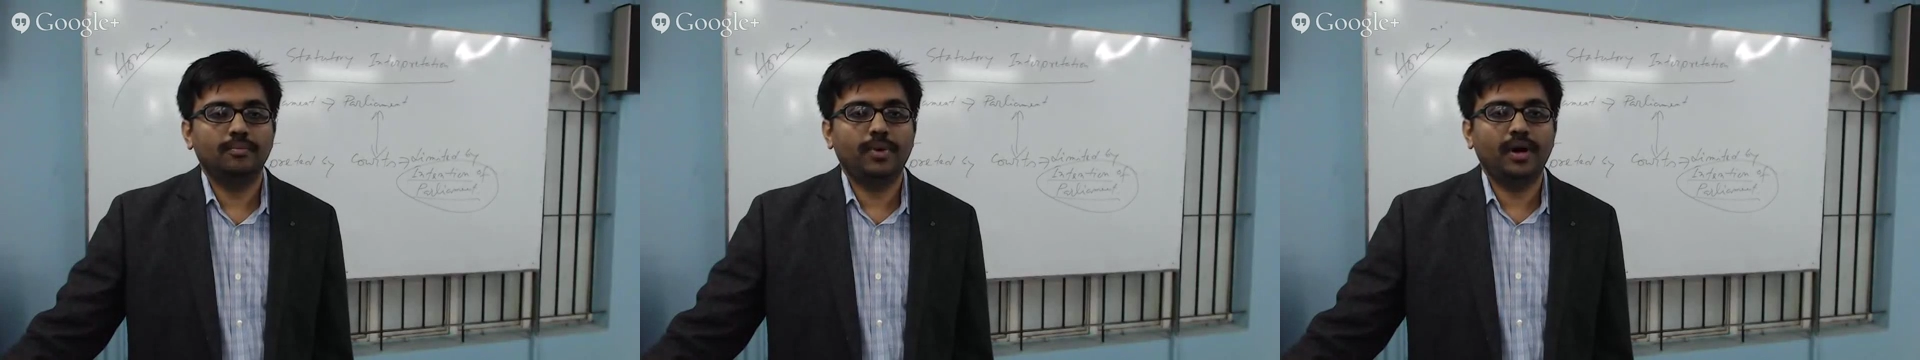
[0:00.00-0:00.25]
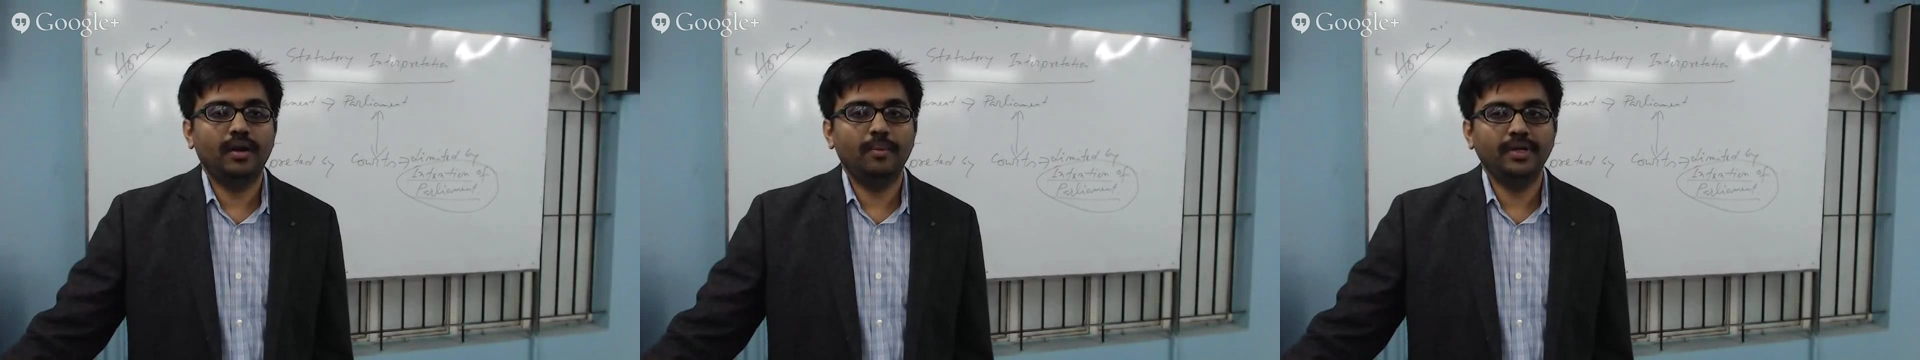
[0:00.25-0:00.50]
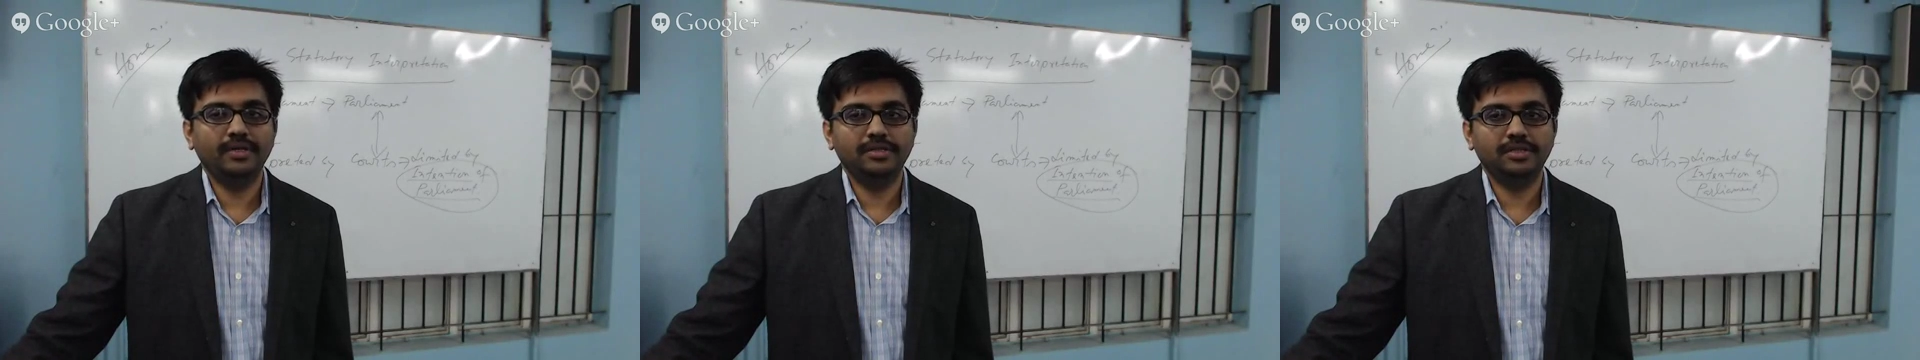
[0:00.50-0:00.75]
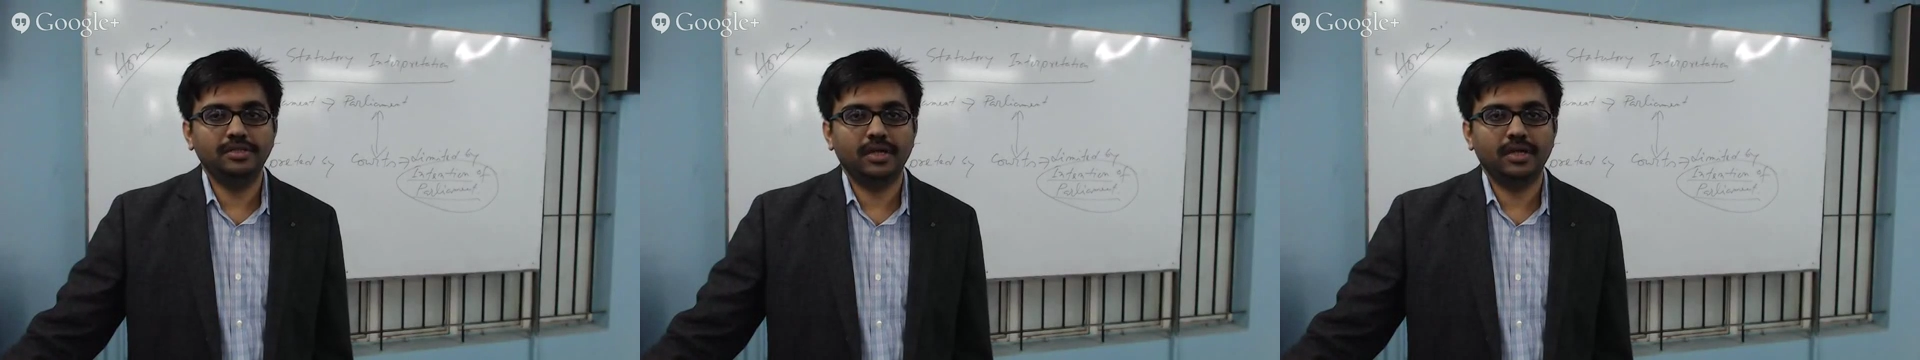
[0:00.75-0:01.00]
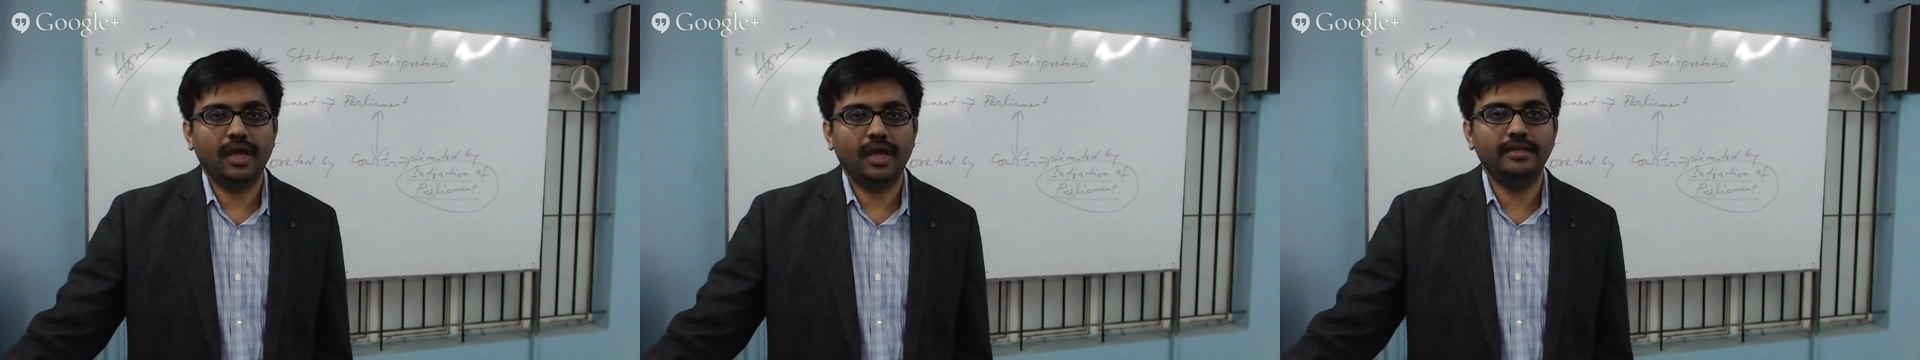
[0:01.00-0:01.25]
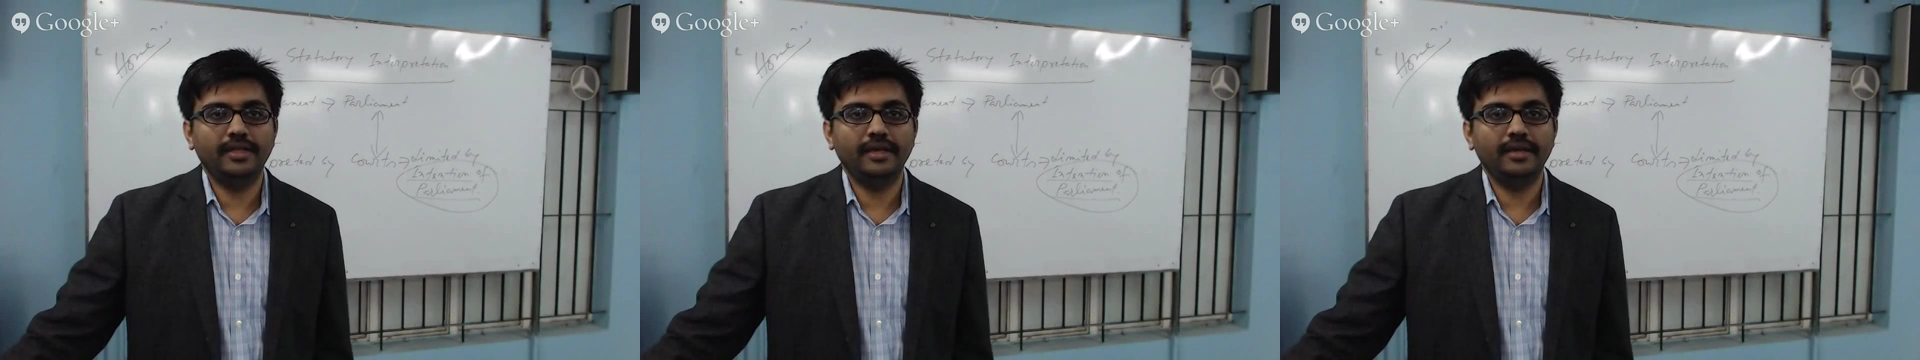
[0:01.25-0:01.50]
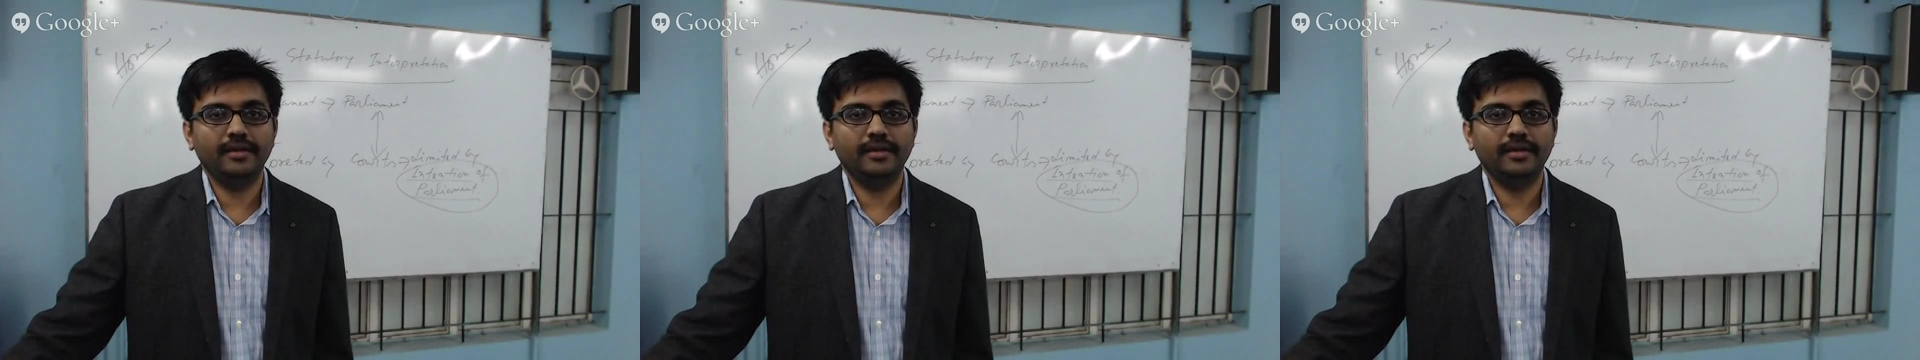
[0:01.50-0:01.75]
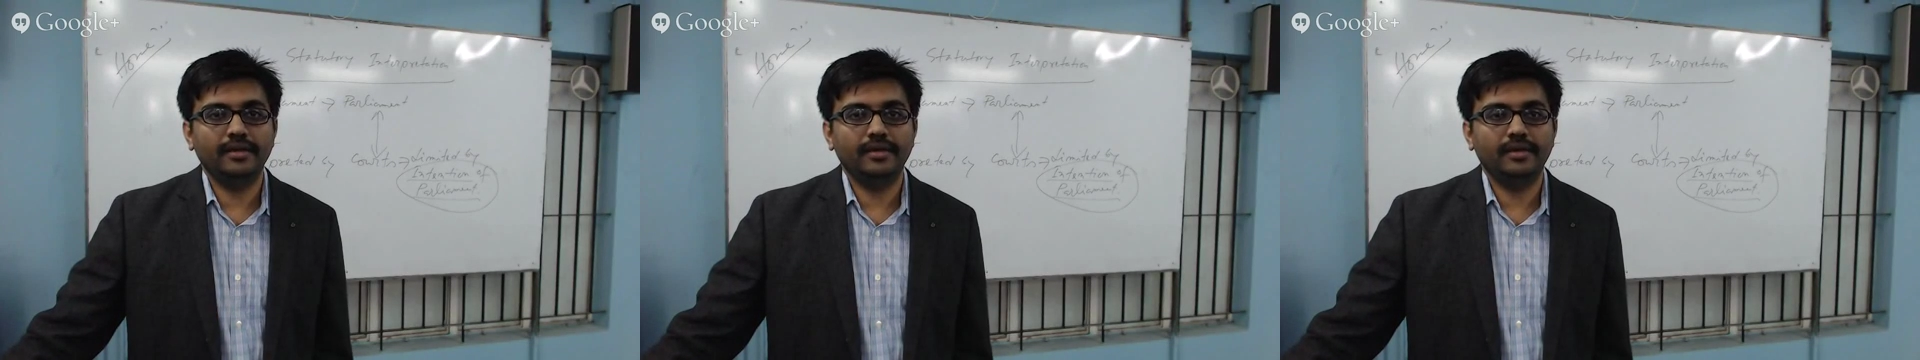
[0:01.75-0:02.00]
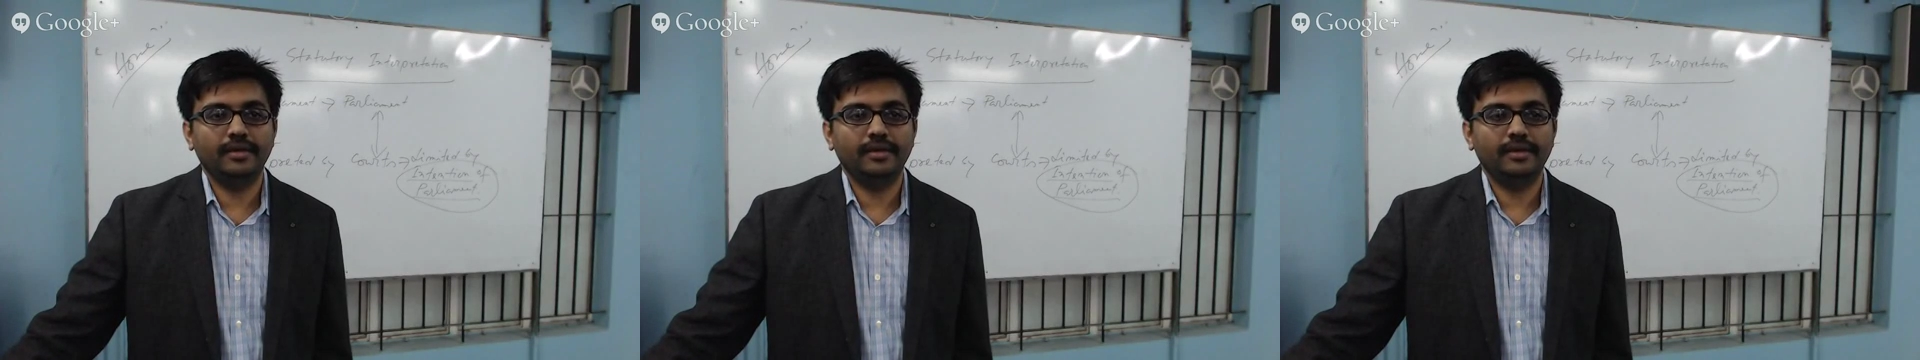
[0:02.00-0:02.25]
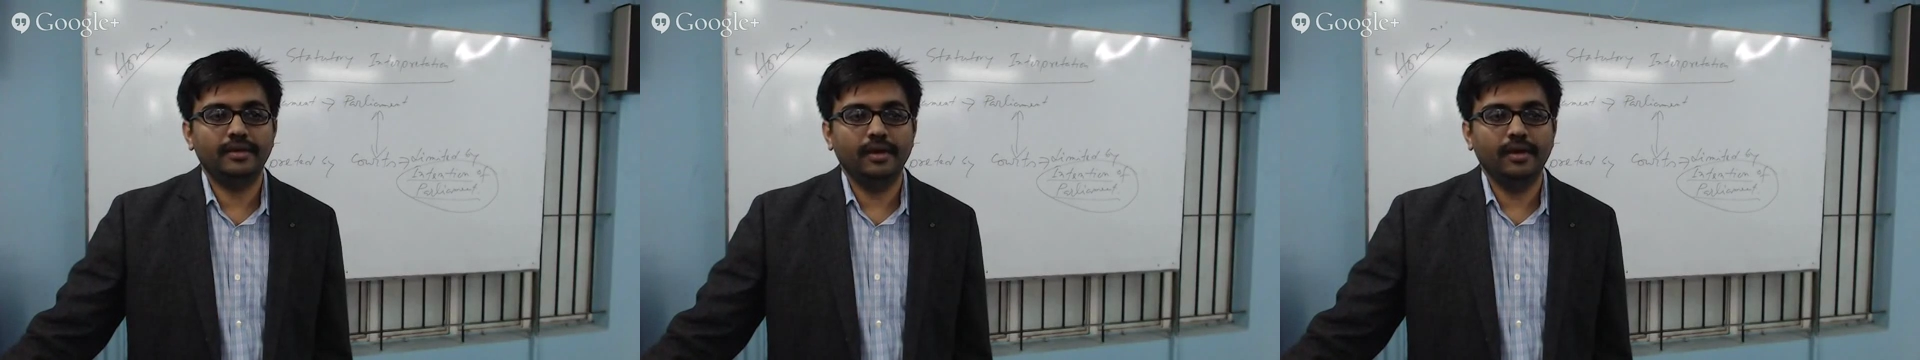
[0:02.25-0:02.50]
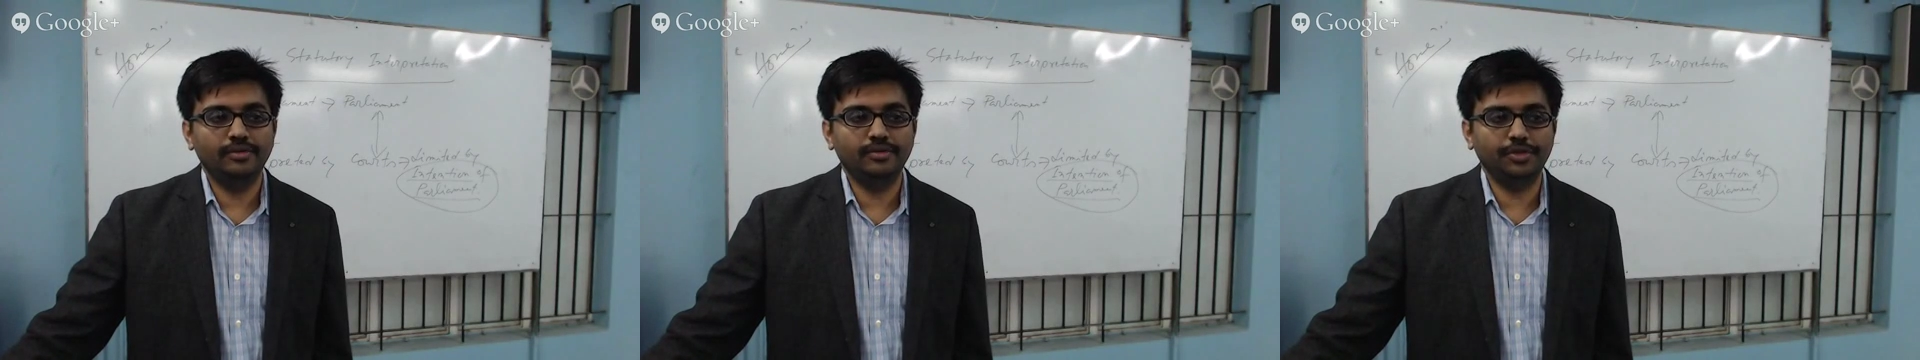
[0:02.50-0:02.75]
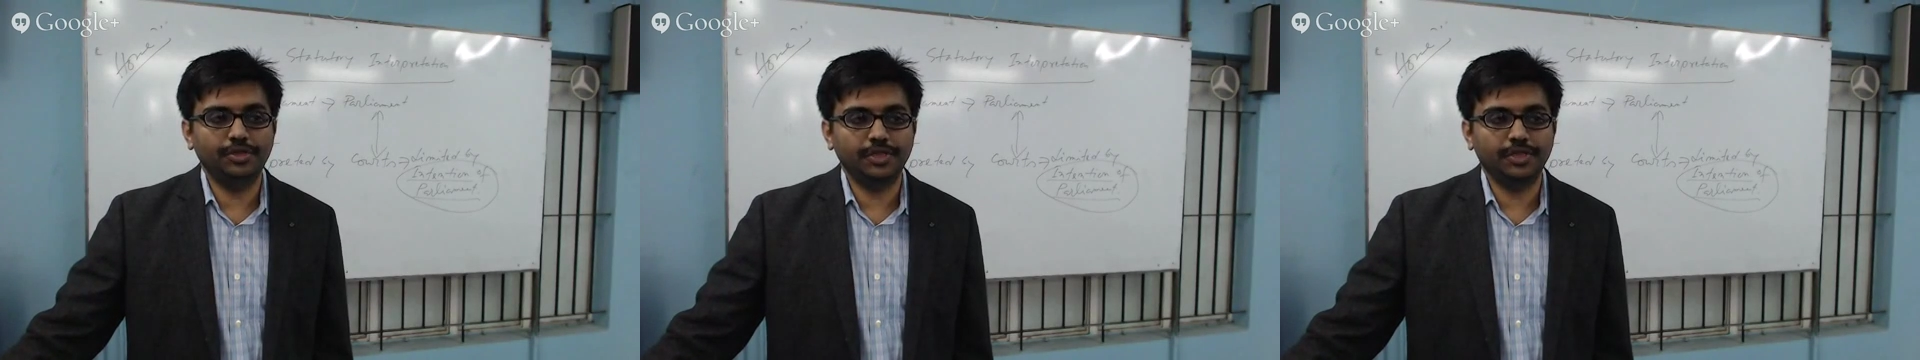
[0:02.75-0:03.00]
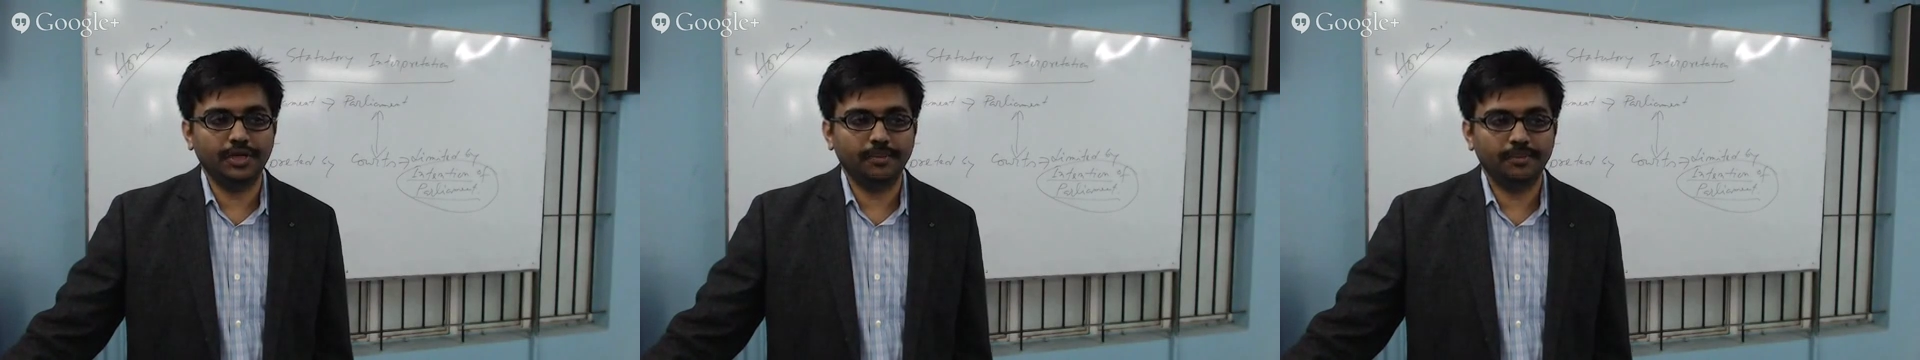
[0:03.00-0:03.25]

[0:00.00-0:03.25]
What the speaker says: parliament and the judiciary.